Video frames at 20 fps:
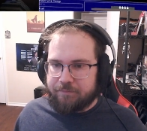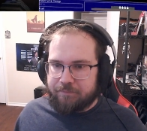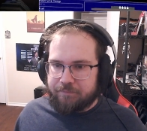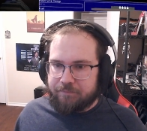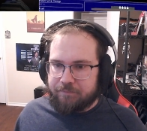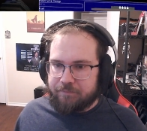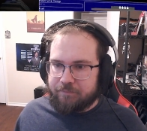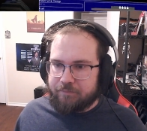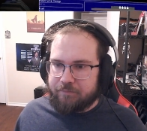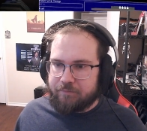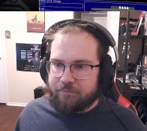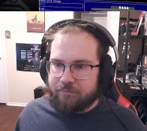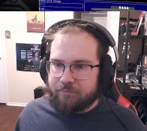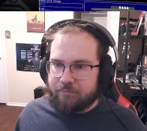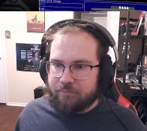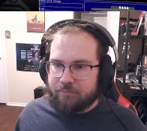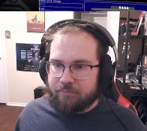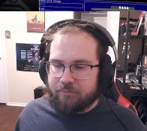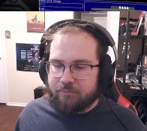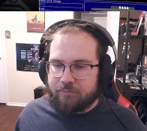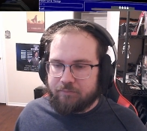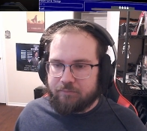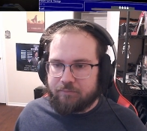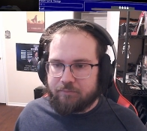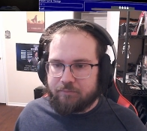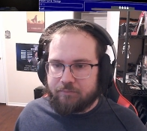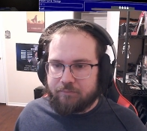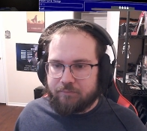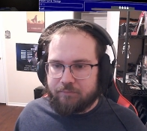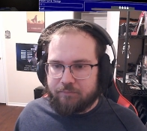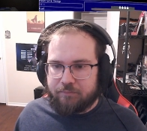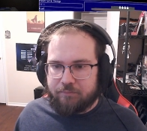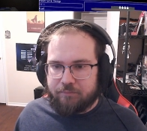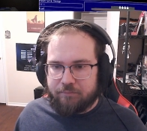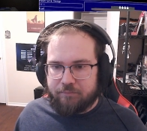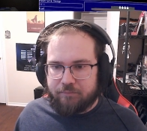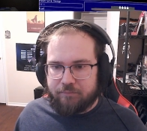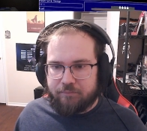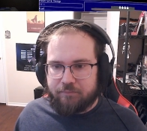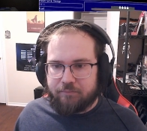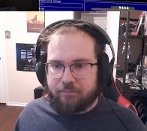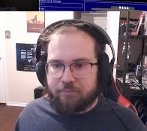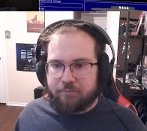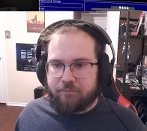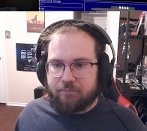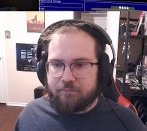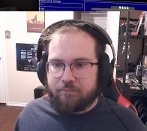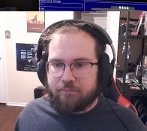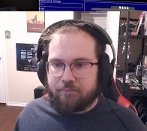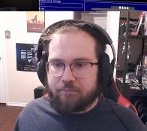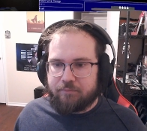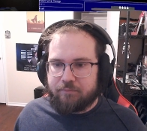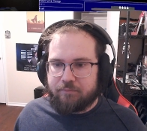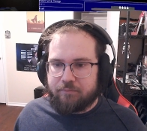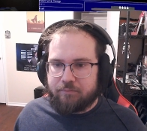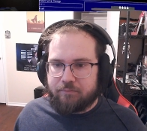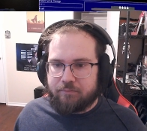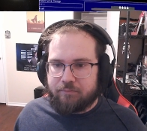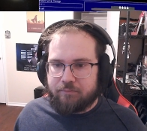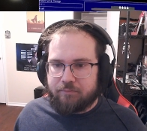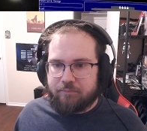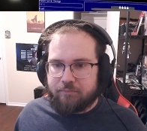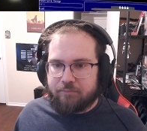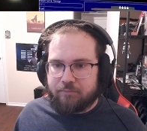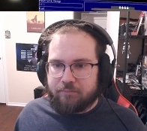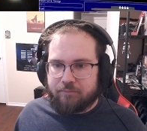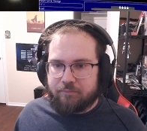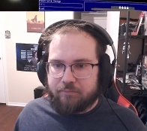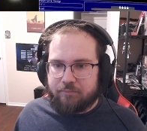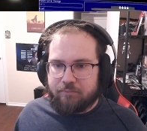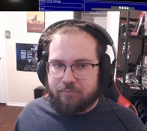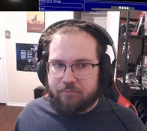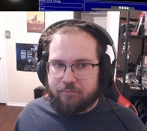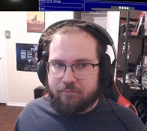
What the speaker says: No one is speaking in this clip.